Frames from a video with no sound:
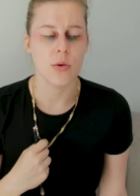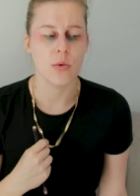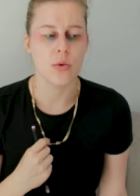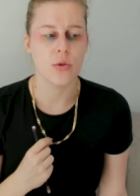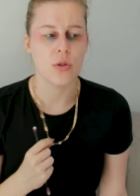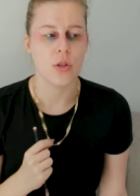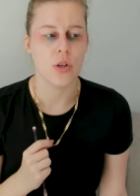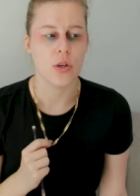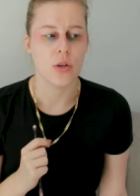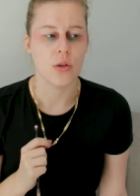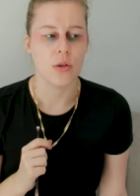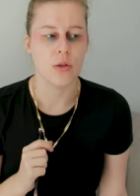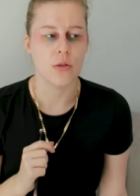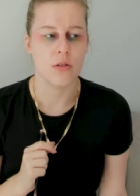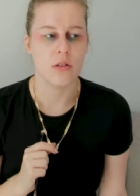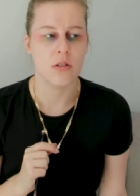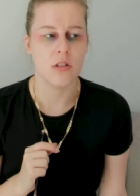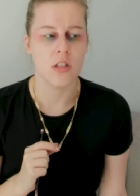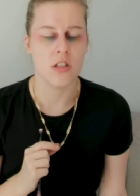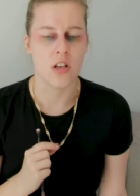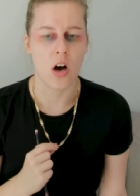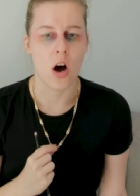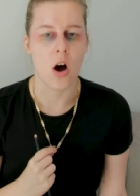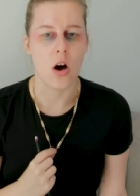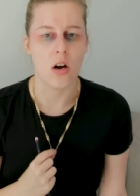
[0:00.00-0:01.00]
also
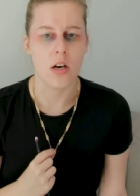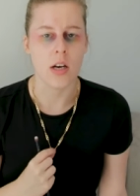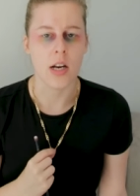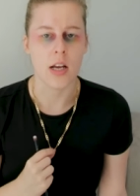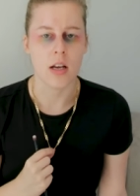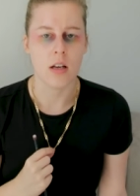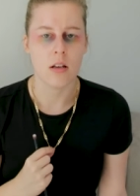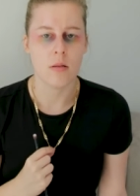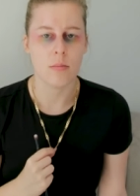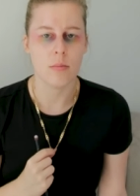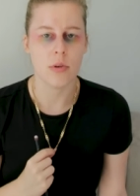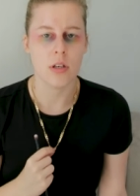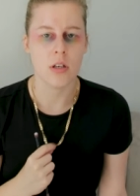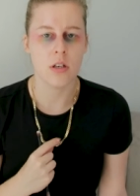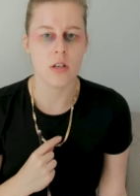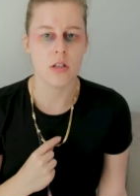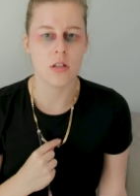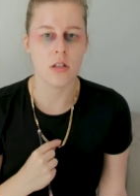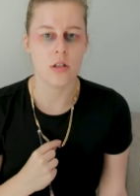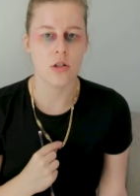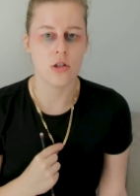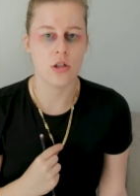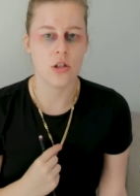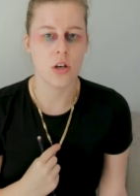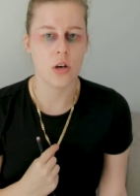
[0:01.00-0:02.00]
disheartening because
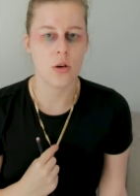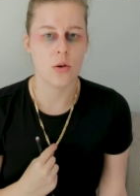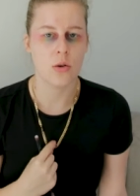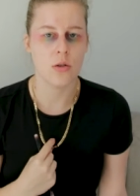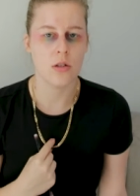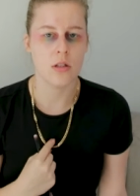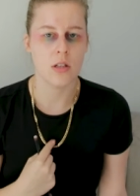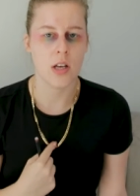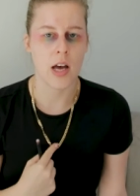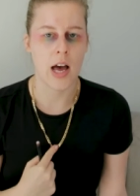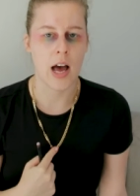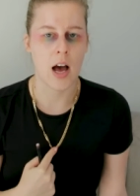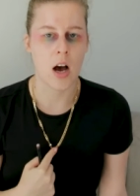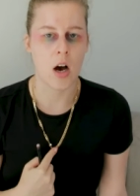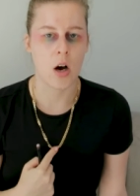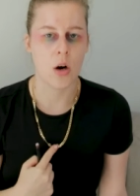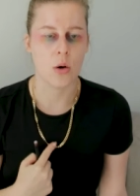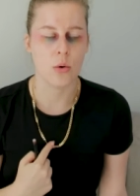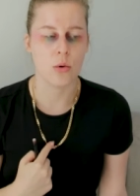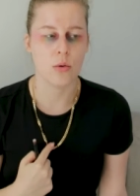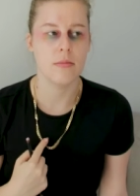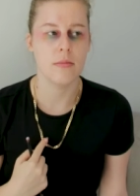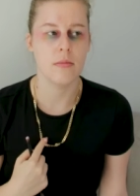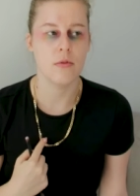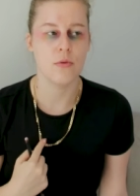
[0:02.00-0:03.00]
it shows the how
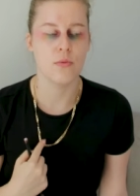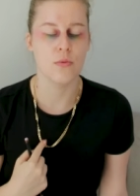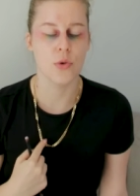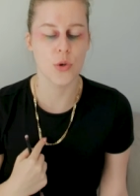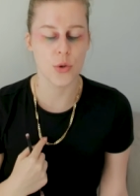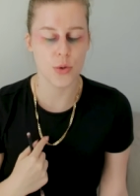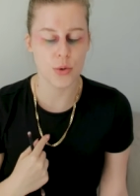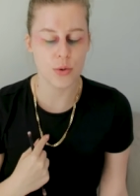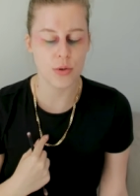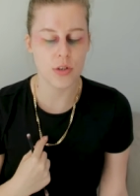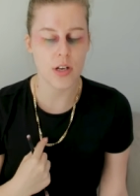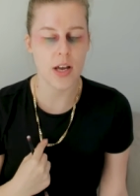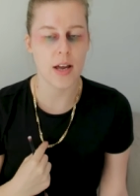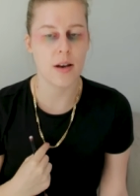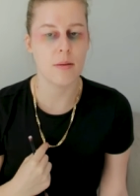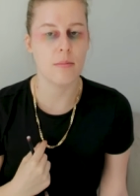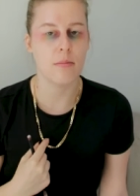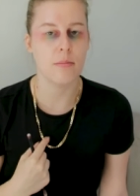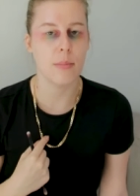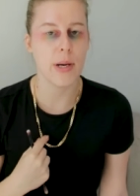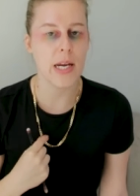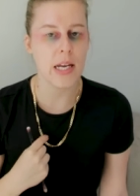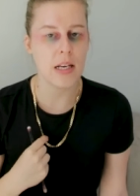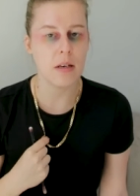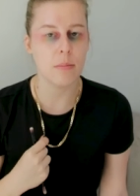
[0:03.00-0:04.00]
rude and
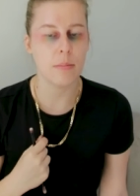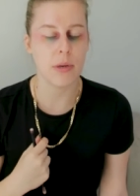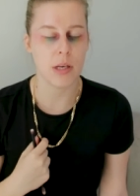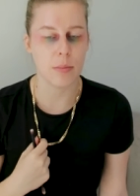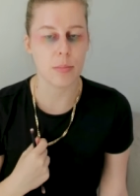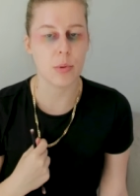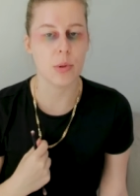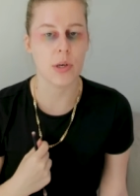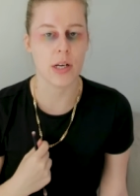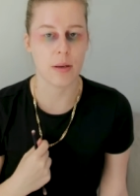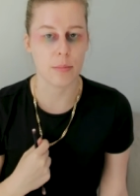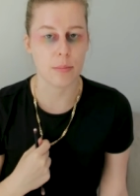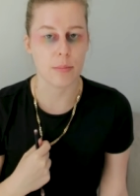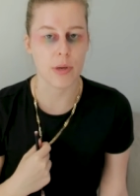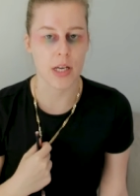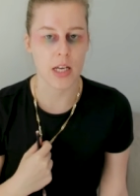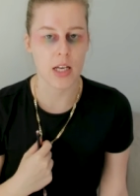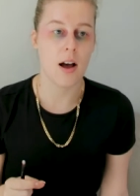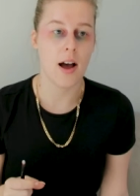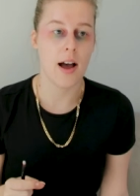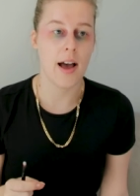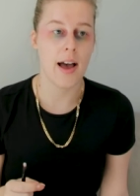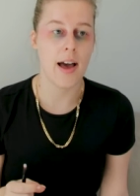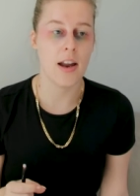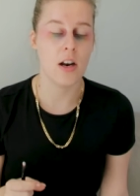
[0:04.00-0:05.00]
mean people can be.
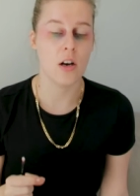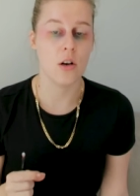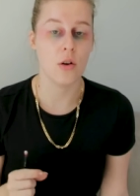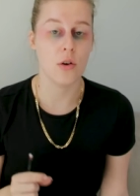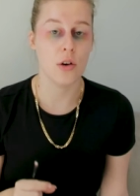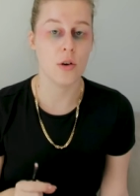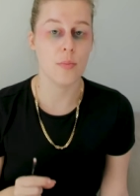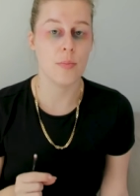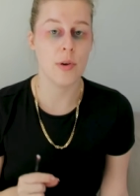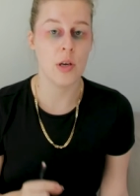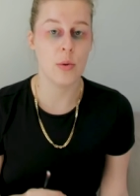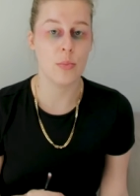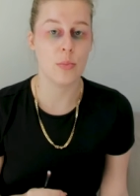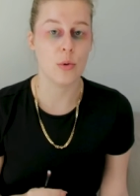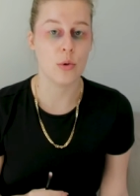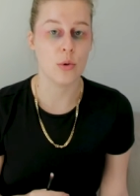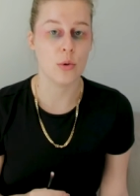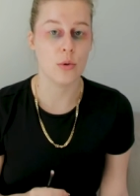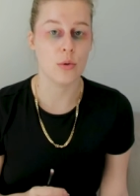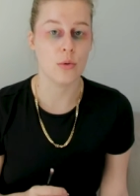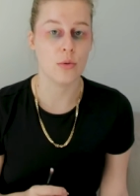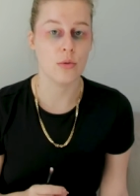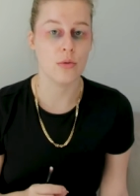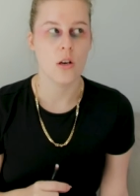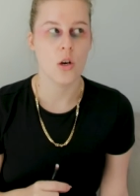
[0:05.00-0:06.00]
I had a lot of
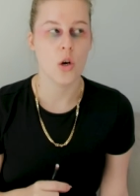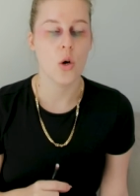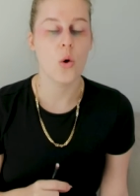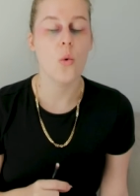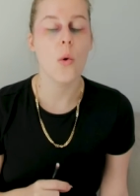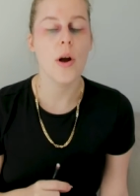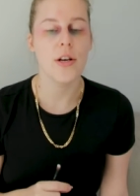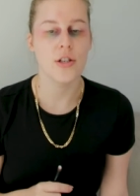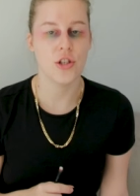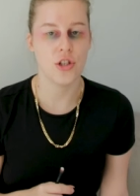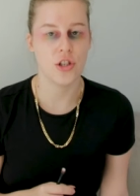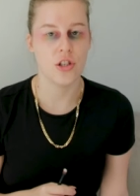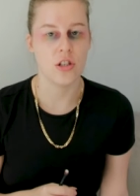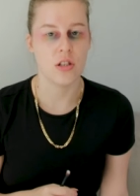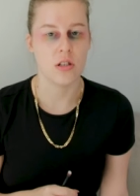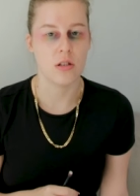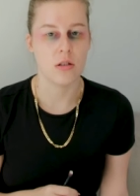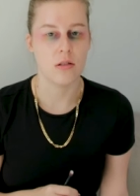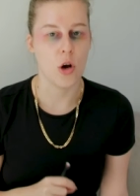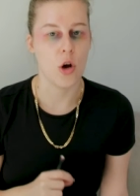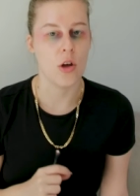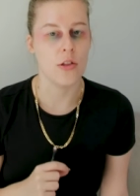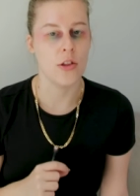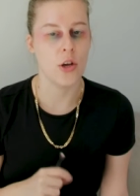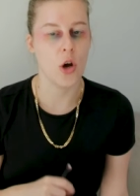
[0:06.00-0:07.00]
people question
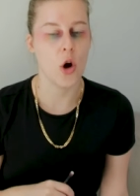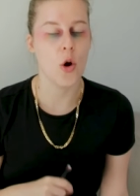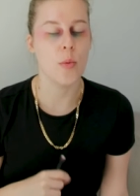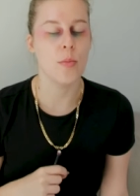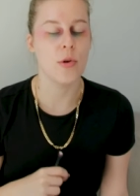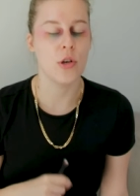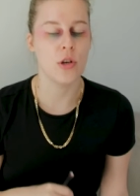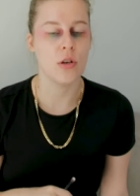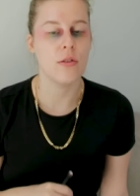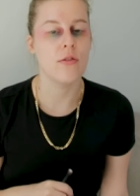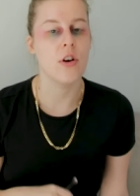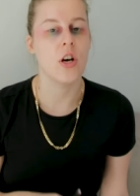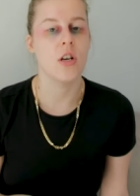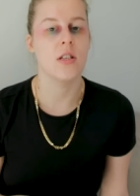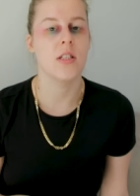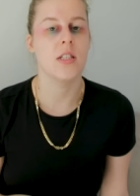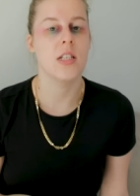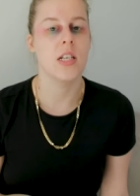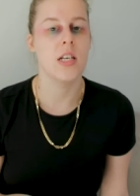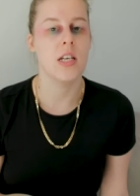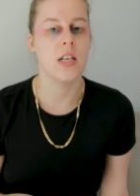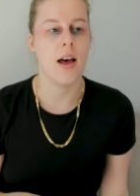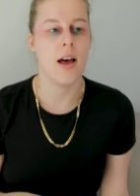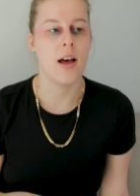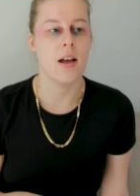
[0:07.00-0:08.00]
at the Open
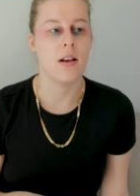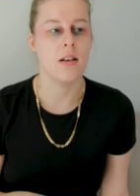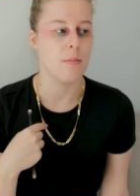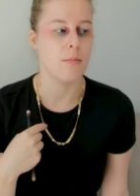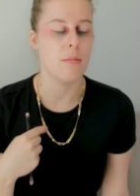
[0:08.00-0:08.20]
University and